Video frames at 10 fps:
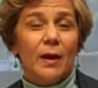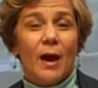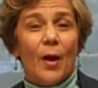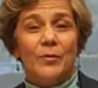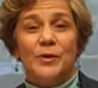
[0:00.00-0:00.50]

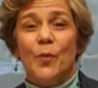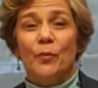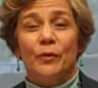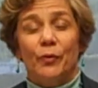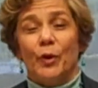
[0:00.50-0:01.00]
I was out
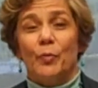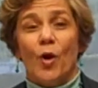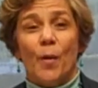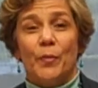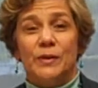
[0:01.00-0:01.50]
previewing
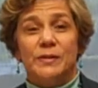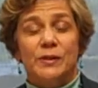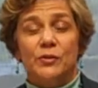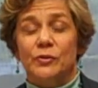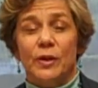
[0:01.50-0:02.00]
properties
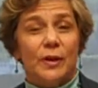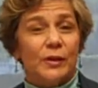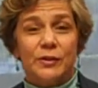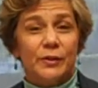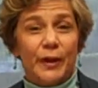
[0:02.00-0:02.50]
yesterday and I
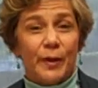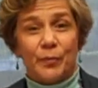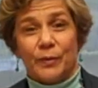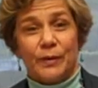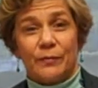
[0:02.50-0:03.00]
just can't
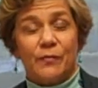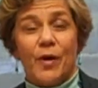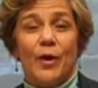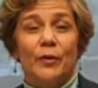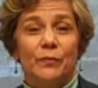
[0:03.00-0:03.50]
believe the
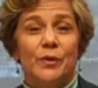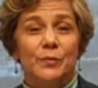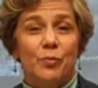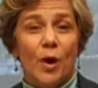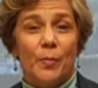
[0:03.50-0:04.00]
value of this
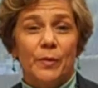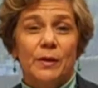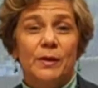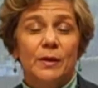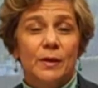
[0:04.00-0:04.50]

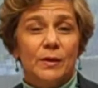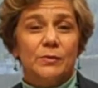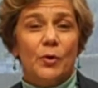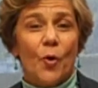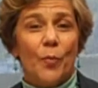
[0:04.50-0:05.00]
property.
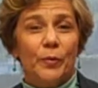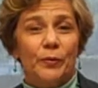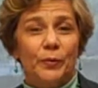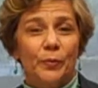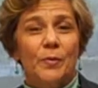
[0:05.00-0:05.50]
So open
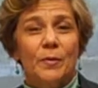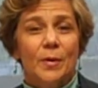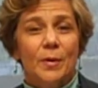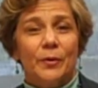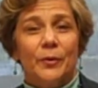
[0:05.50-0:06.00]
your
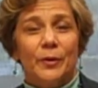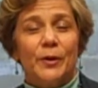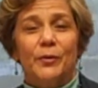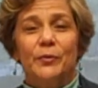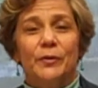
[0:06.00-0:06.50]

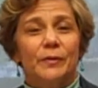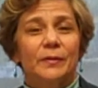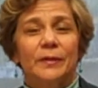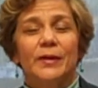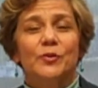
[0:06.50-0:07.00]
ears
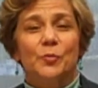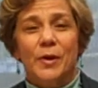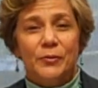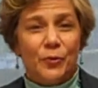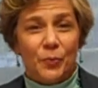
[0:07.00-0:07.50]
and get your
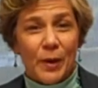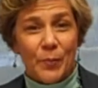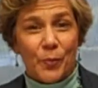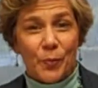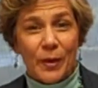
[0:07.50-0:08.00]
pencil and
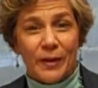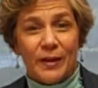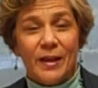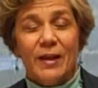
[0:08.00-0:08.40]
paper ready.